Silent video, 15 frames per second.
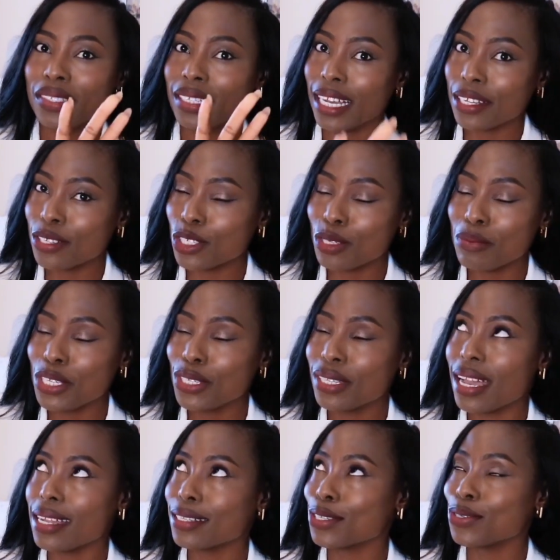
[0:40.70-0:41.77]
That doesn't mean
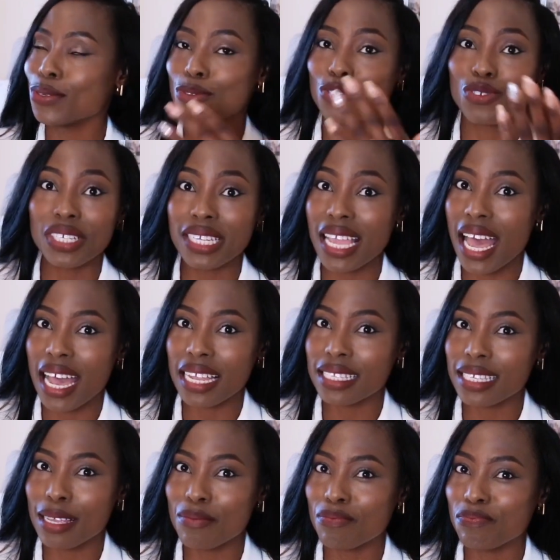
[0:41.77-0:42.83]
that, you know, trendy
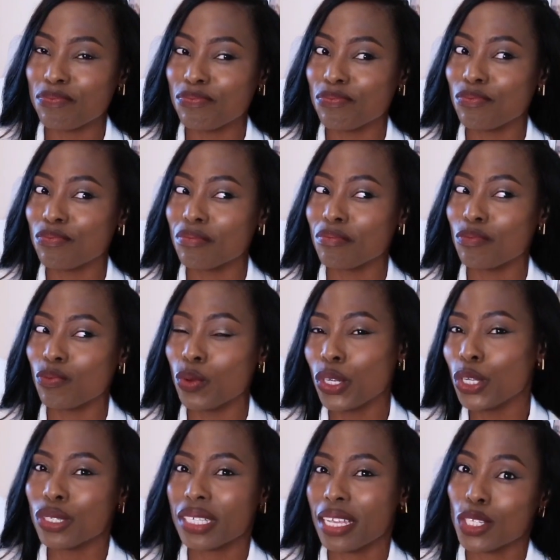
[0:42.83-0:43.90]
item
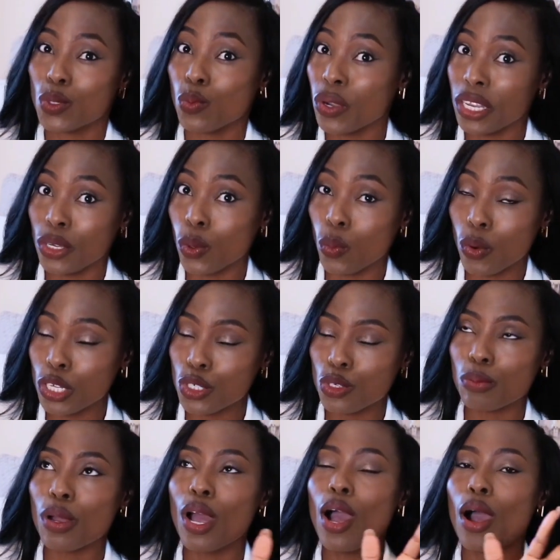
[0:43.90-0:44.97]
would not get away in your
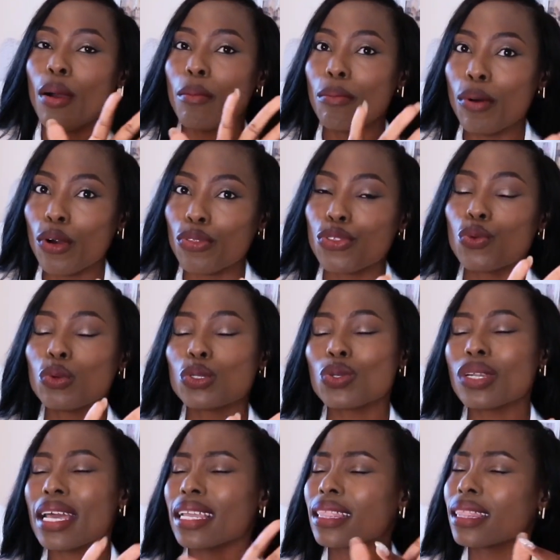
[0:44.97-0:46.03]
wardrobe, but you want
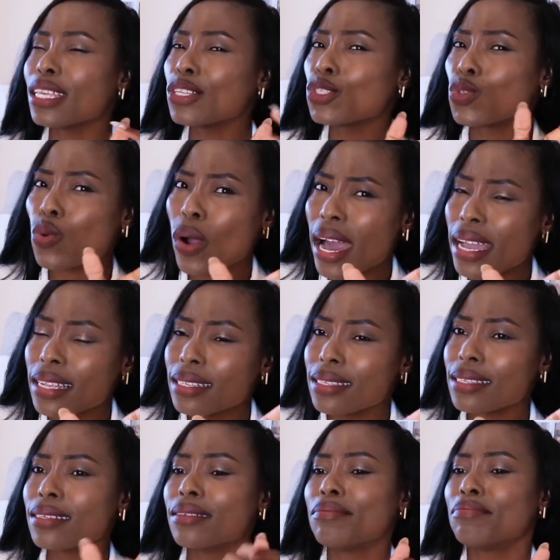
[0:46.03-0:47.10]
to like think
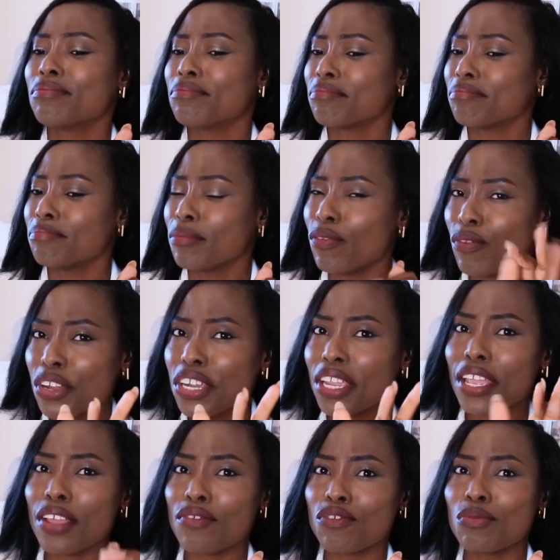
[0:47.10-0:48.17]
twice, be very
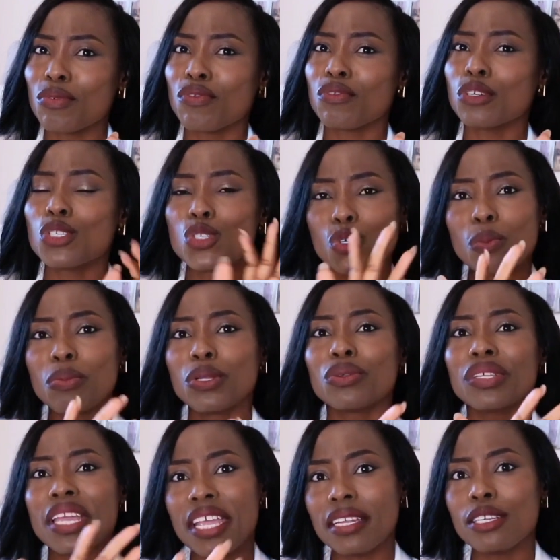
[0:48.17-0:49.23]
careful before jumping
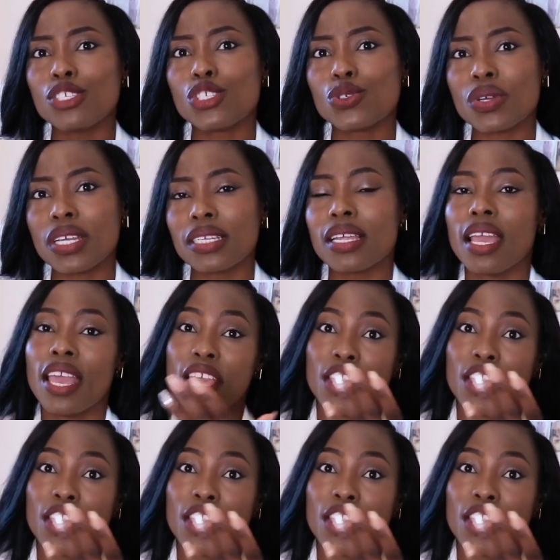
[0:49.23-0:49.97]
on any trend.